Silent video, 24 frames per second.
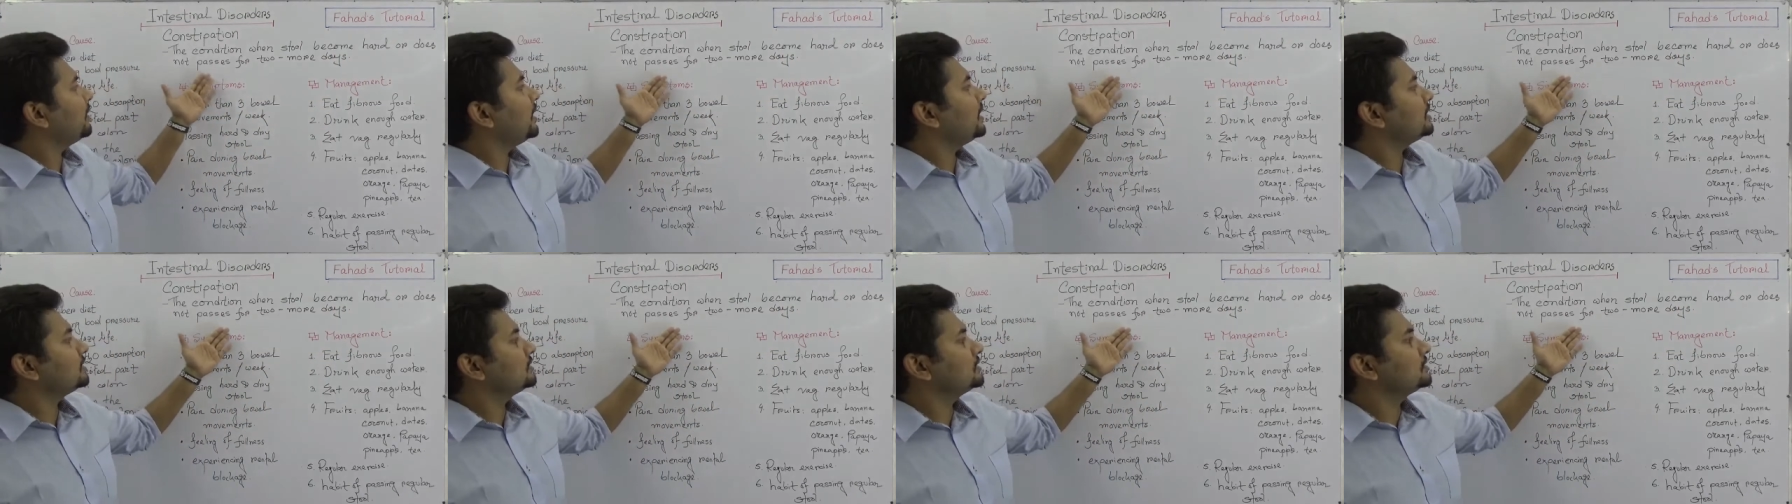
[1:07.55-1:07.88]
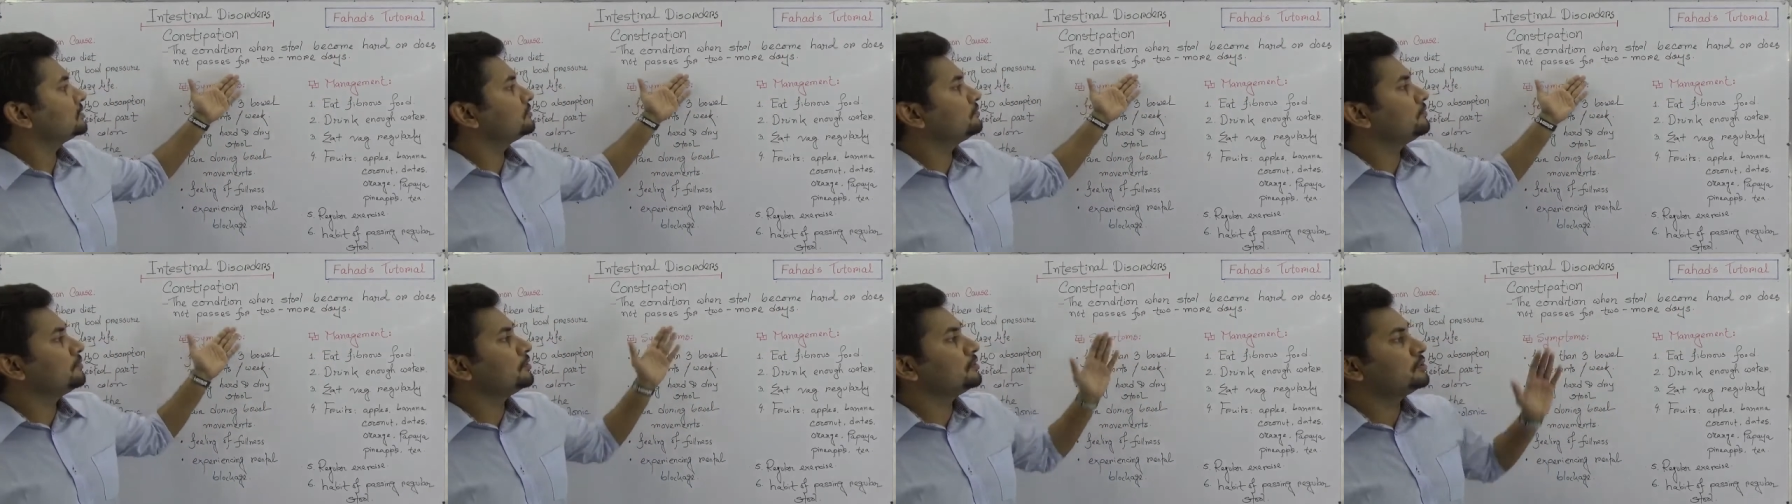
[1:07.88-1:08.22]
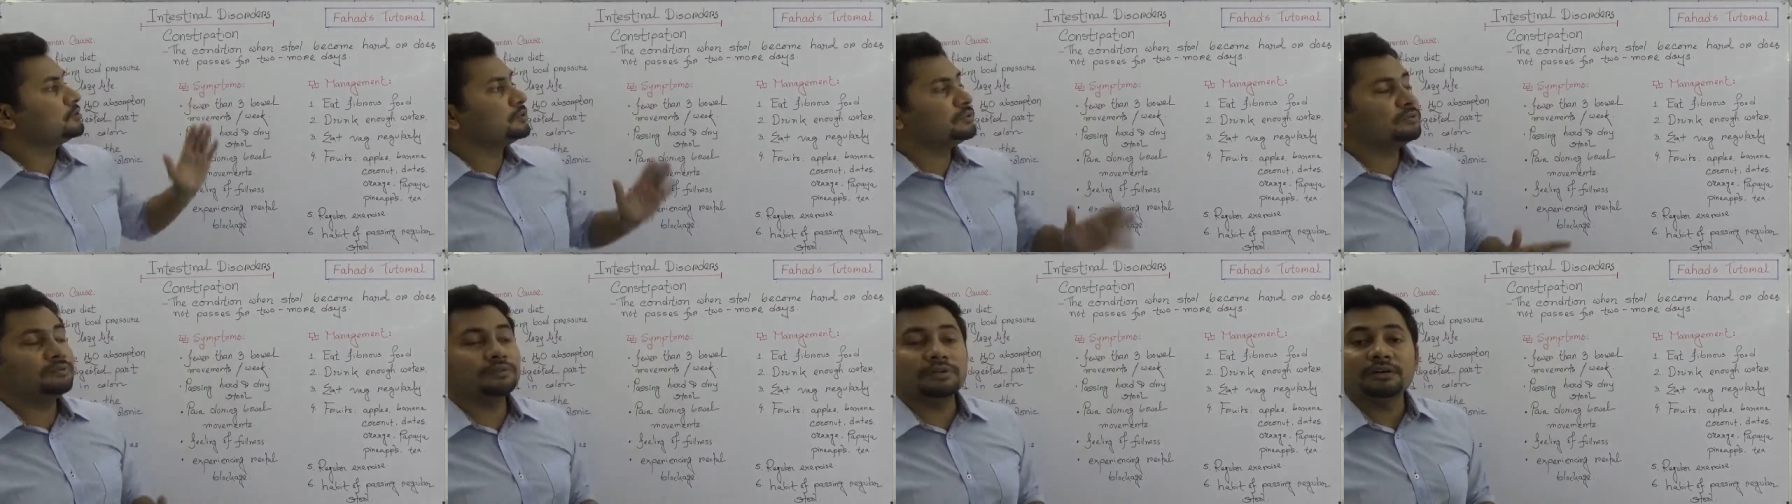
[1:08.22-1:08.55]
passes for
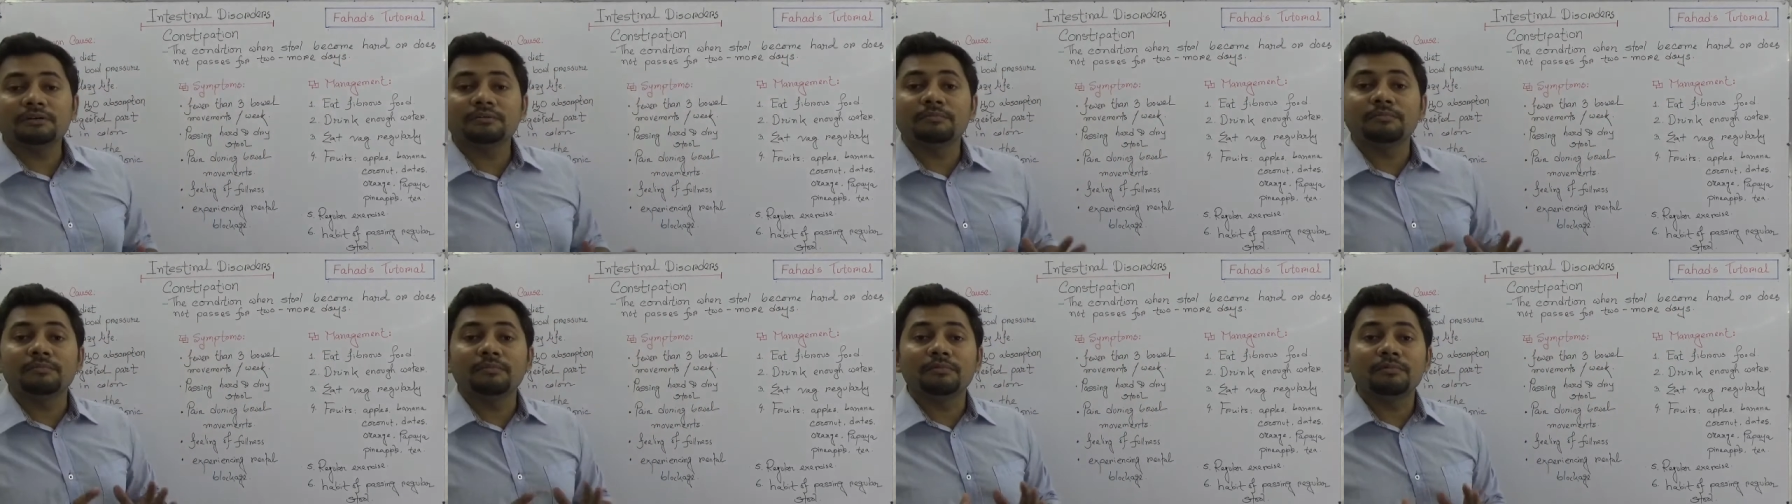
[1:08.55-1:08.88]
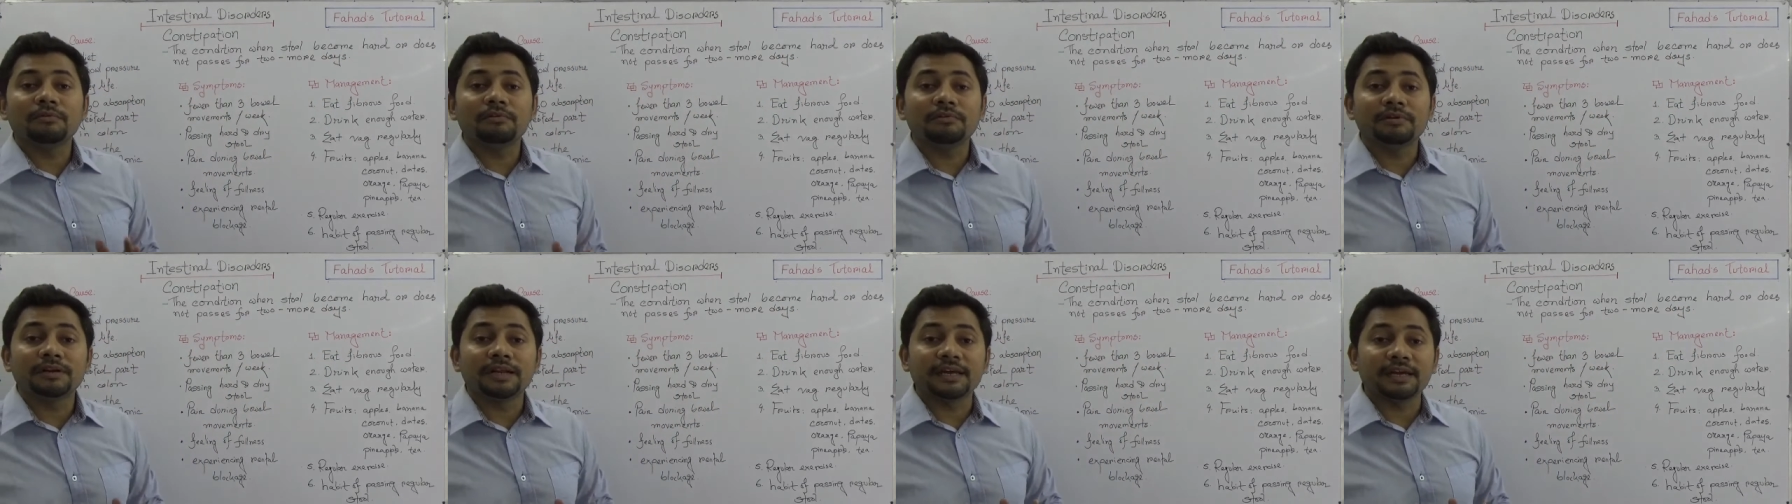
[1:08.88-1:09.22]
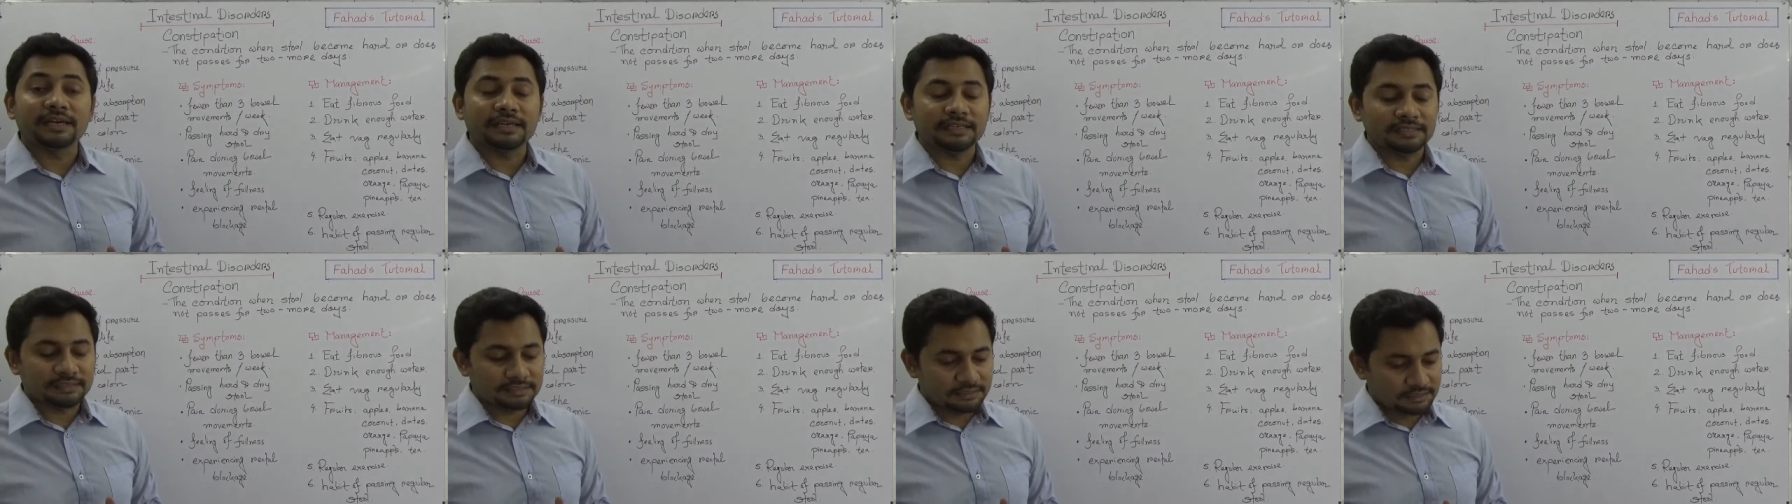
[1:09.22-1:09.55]
two or more
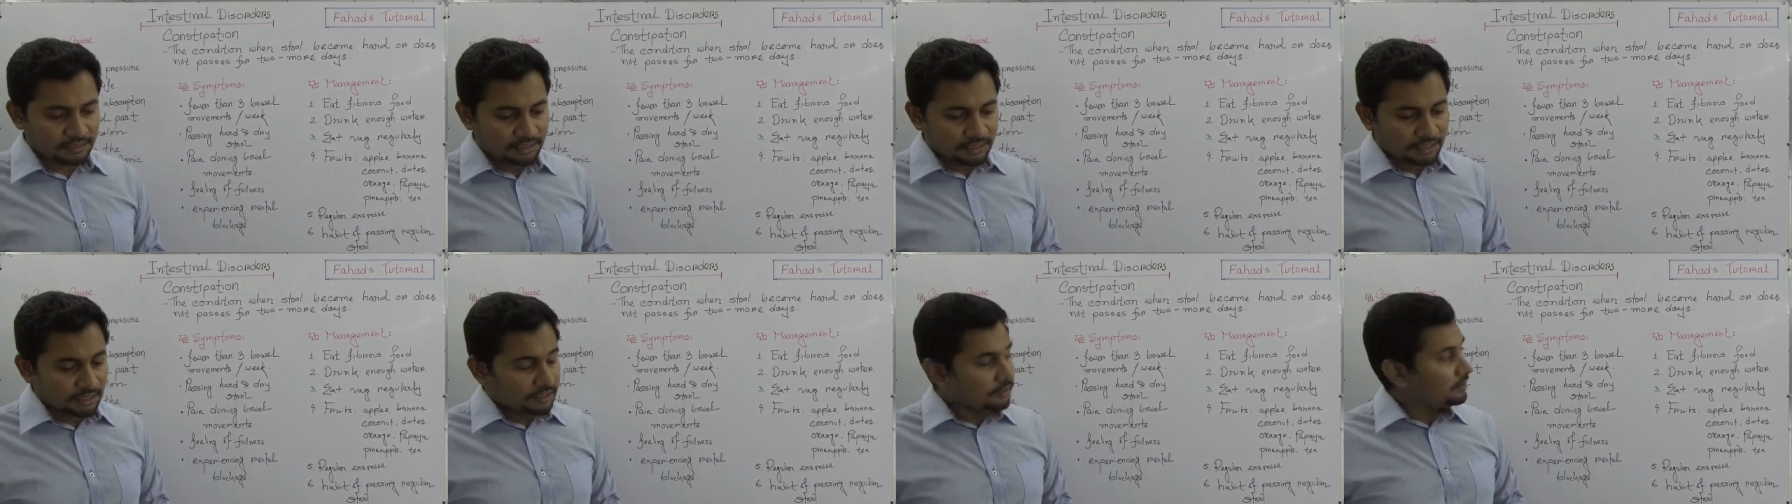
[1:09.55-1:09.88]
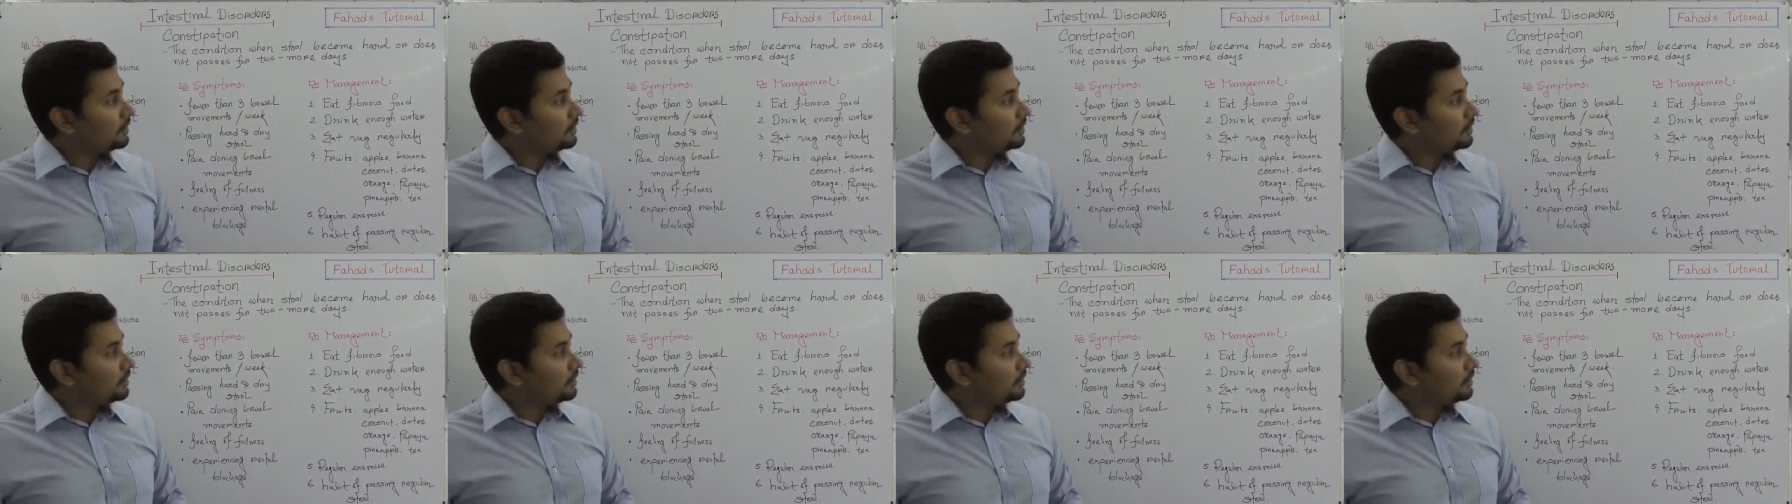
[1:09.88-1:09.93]
days